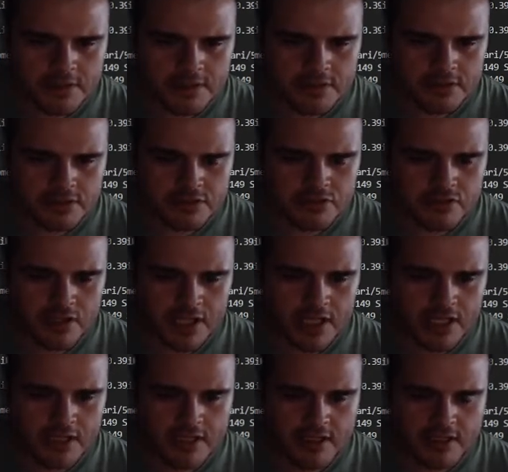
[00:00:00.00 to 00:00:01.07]
you
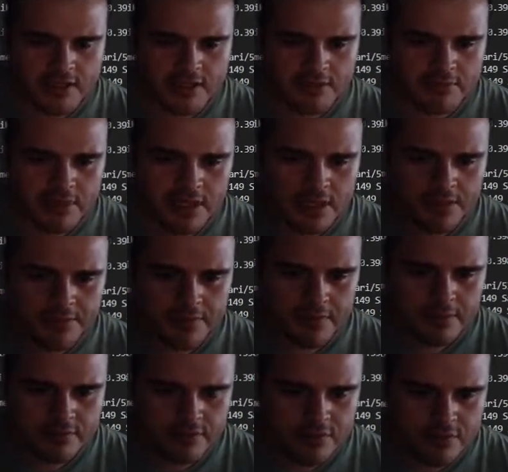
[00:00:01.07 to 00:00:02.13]
can, in the map,
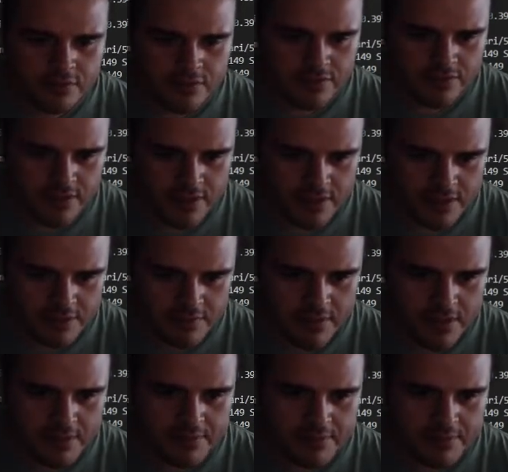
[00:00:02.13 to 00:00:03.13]
when you define the map,